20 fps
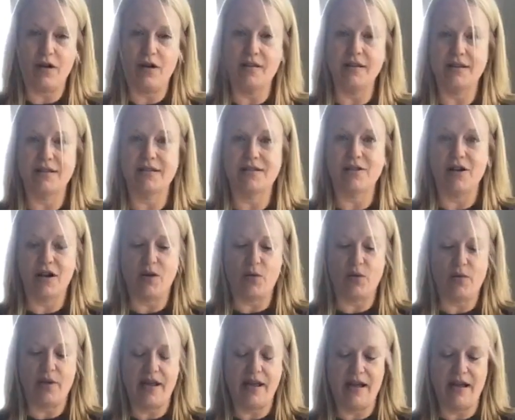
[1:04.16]
started, where we
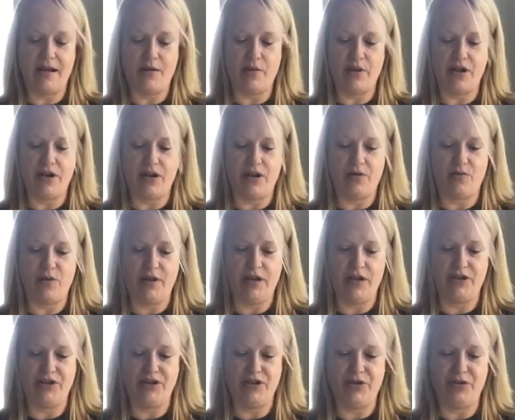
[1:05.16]
couldn't really
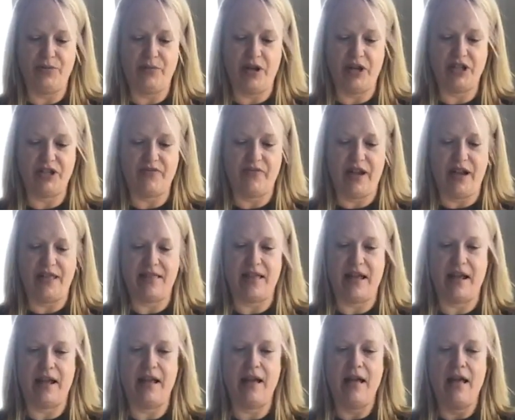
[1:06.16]
do much of anything.
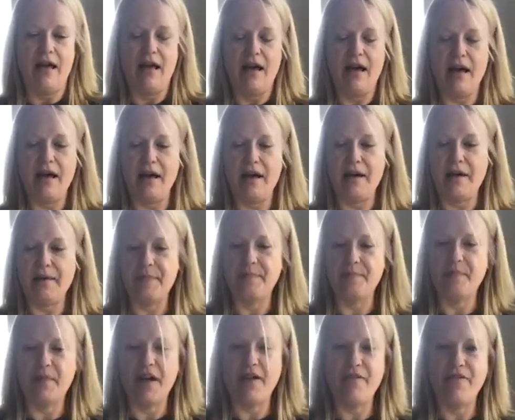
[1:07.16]

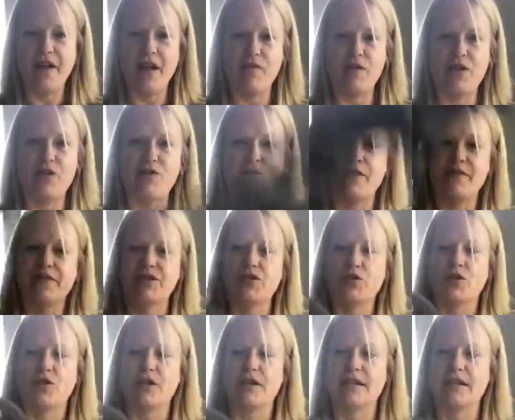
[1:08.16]
My favorite thrift store is in